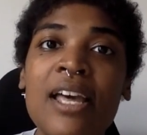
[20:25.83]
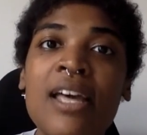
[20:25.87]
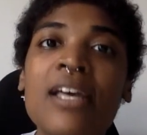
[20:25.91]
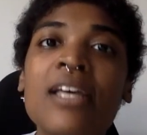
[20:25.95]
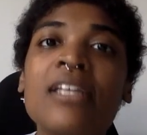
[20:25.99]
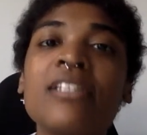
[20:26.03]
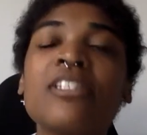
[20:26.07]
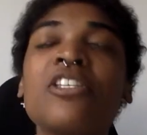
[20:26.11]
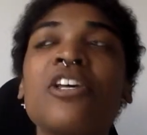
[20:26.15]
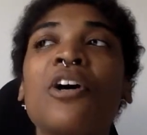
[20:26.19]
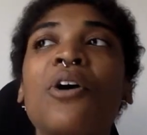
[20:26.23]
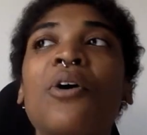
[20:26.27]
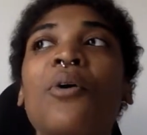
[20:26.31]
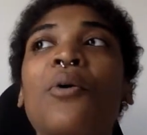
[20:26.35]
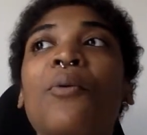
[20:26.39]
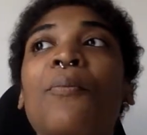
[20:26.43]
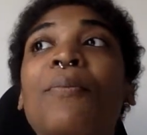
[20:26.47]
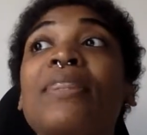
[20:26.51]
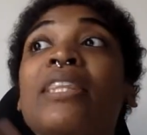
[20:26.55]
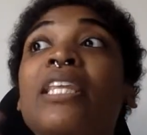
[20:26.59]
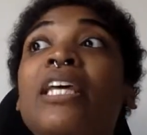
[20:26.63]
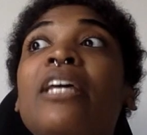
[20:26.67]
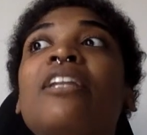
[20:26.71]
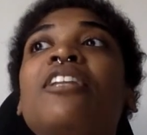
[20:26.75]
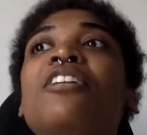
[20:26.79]
So, but
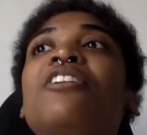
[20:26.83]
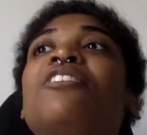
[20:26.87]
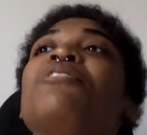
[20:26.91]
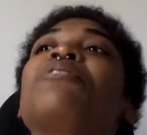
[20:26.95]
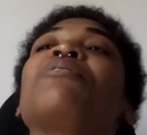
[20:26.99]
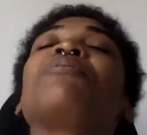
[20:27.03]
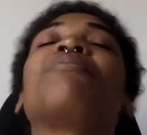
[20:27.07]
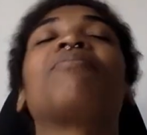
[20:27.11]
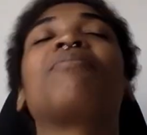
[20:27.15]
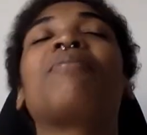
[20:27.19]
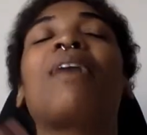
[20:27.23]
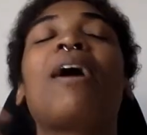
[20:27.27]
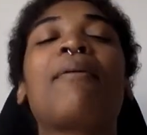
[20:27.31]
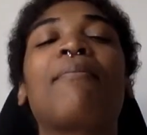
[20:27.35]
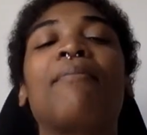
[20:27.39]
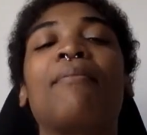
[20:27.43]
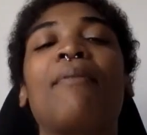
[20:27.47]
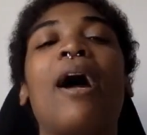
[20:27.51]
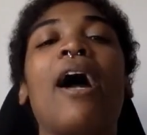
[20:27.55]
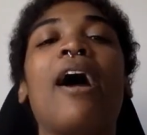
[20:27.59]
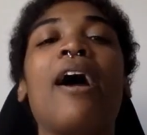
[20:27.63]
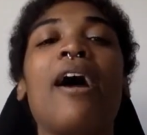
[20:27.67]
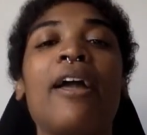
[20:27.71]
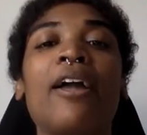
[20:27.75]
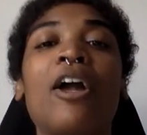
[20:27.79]
then
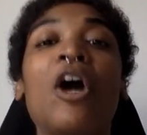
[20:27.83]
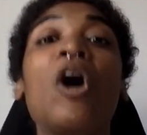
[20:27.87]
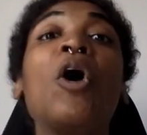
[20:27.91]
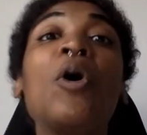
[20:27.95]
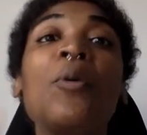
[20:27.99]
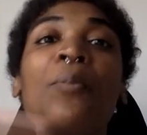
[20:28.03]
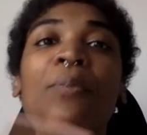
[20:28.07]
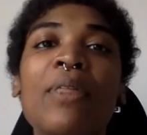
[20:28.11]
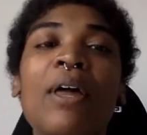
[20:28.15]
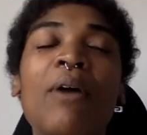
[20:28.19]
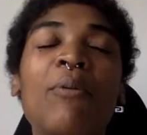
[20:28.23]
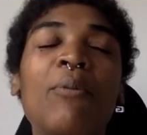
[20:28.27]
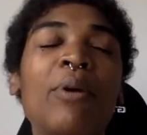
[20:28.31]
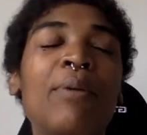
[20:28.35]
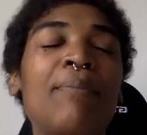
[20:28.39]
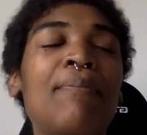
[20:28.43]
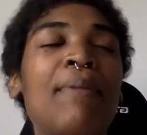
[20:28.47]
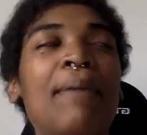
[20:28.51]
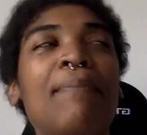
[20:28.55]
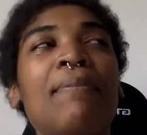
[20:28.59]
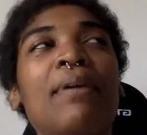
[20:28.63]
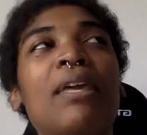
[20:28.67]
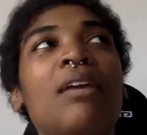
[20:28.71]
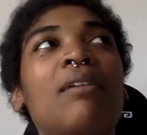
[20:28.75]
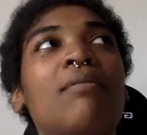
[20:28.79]
I hope that we
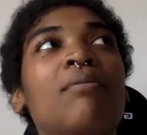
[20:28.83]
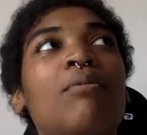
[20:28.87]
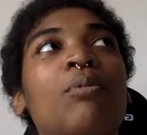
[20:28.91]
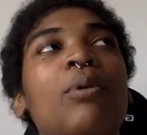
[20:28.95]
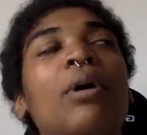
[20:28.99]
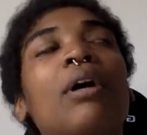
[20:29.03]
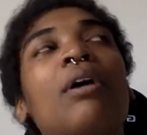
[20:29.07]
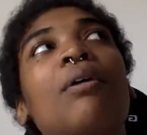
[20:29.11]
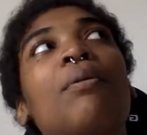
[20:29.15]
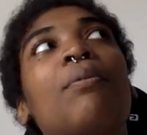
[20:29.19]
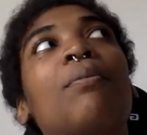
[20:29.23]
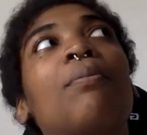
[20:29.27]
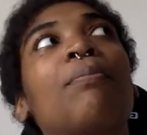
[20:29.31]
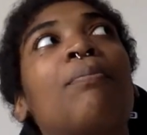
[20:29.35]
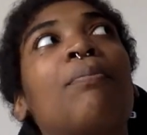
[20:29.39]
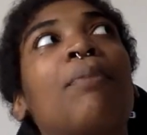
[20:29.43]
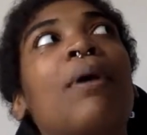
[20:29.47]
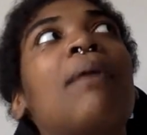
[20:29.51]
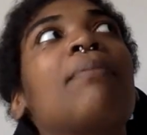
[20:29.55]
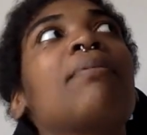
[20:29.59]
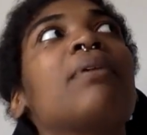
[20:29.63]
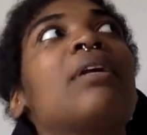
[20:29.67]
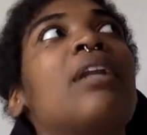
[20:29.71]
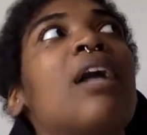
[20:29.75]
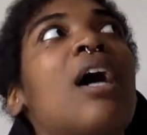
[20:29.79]
maybe, well,
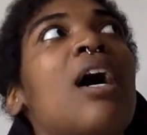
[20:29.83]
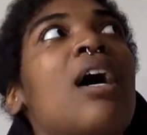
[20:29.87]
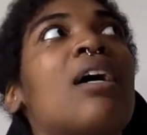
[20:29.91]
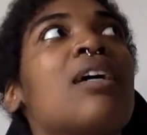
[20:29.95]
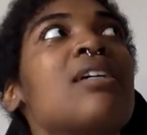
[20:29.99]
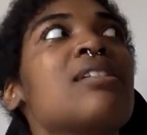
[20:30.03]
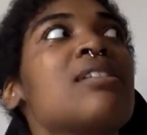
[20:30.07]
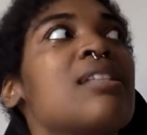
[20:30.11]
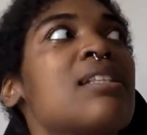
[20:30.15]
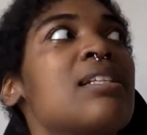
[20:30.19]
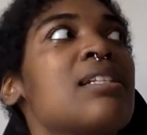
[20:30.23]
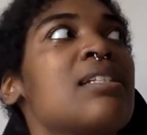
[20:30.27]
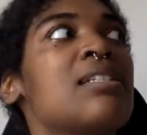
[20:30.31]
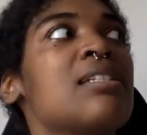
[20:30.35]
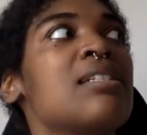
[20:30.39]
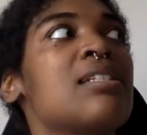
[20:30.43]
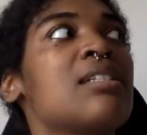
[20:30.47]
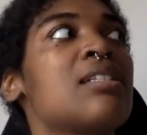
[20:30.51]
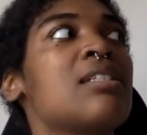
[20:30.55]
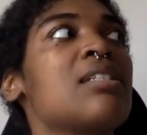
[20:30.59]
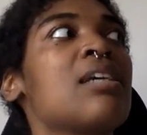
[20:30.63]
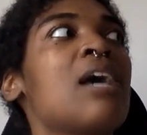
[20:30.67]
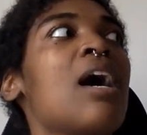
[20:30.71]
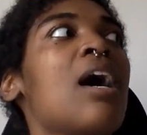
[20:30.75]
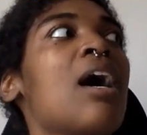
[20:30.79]
probably not because of the
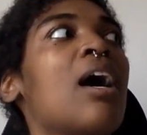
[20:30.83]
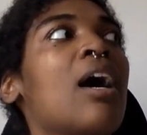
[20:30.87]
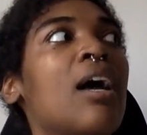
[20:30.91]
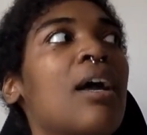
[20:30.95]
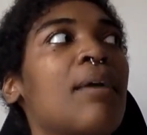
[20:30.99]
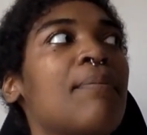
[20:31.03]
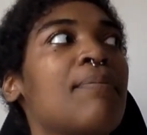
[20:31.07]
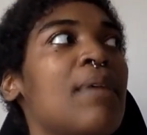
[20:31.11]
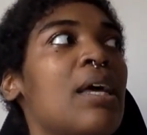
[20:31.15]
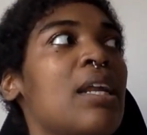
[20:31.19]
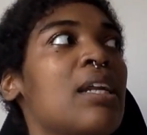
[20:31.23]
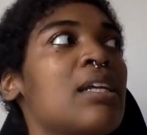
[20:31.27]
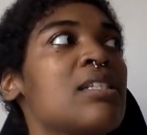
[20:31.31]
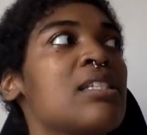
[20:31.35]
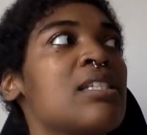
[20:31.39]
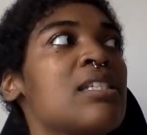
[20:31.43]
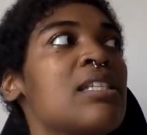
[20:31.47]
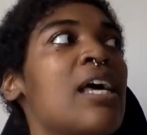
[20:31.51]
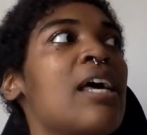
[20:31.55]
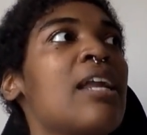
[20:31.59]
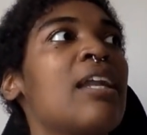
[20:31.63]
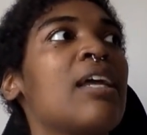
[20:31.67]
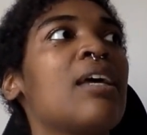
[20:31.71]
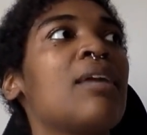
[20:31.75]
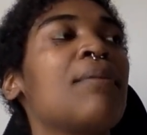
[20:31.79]
time that it's set
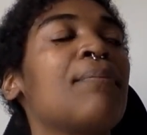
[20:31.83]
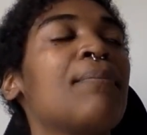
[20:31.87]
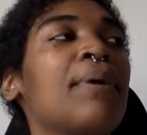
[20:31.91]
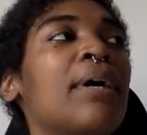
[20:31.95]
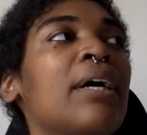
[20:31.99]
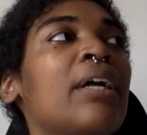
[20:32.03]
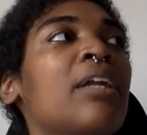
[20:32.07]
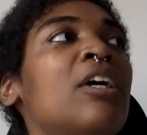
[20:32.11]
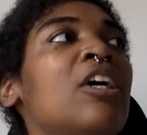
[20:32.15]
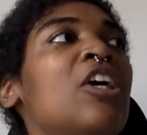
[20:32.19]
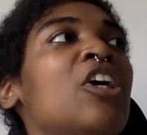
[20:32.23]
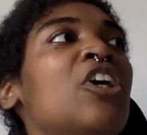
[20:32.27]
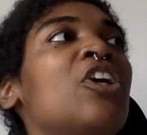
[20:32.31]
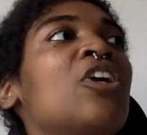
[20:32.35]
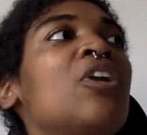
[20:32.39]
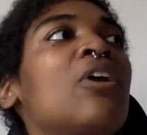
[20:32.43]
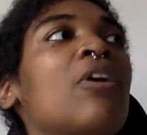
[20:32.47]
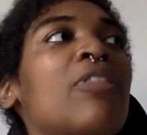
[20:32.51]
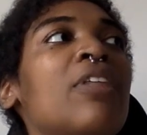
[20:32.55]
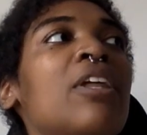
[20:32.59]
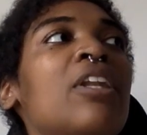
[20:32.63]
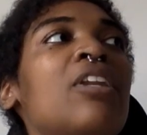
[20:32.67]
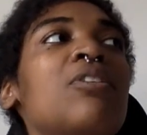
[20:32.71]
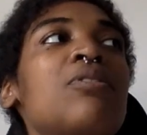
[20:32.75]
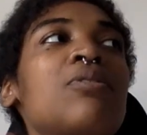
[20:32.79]
in, but, you know,
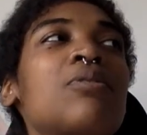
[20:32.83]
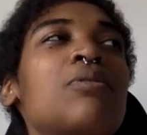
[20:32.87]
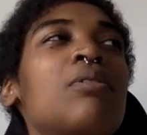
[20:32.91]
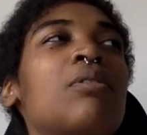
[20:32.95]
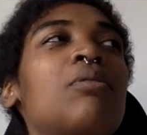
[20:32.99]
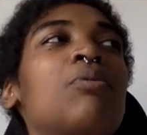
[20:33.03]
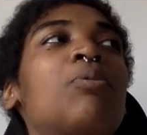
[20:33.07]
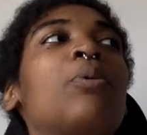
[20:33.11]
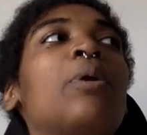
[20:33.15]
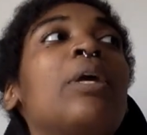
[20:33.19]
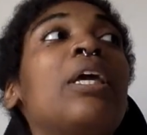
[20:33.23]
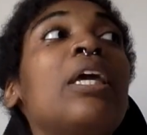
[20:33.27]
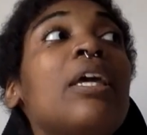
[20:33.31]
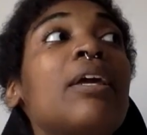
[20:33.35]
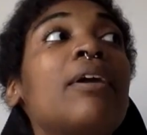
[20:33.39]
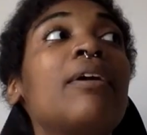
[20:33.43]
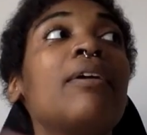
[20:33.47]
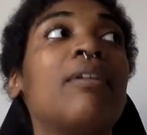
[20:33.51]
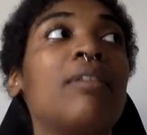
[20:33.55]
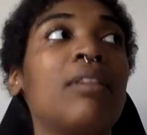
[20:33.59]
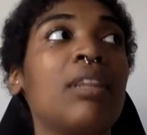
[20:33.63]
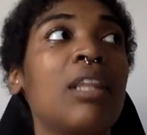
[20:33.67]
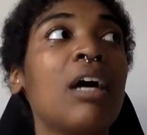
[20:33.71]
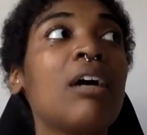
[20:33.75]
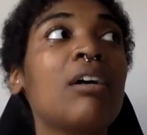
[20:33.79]
then we,
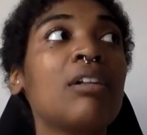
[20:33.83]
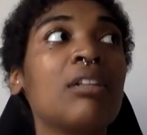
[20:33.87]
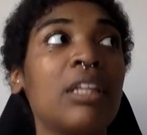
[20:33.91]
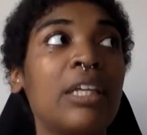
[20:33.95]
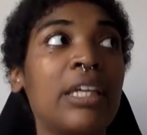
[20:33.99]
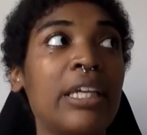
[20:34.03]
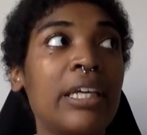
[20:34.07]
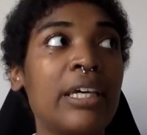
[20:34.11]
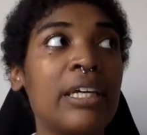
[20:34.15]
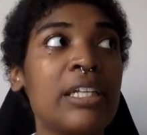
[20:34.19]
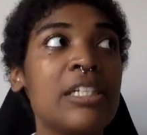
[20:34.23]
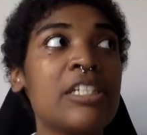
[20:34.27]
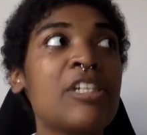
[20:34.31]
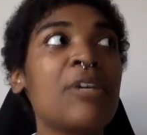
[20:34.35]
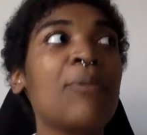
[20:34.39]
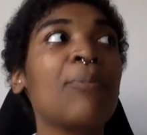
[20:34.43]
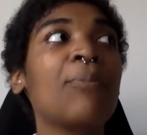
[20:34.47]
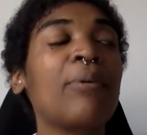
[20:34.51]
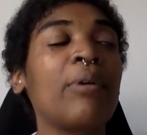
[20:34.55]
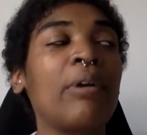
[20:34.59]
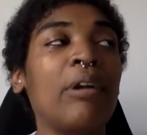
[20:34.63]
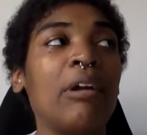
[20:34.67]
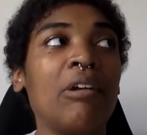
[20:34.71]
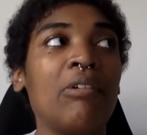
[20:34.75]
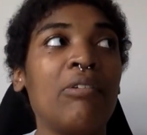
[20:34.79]
luckily,
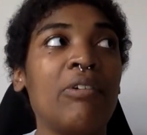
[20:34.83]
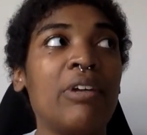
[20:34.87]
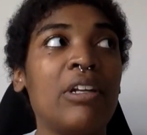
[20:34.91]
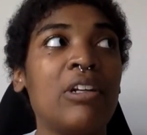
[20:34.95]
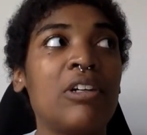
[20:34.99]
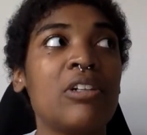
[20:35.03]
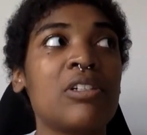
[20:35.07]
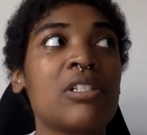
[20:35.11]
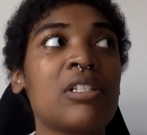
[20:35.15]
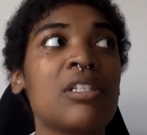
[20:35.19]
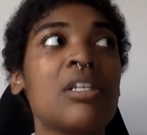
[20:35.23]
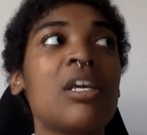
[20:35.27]
contemporary readers,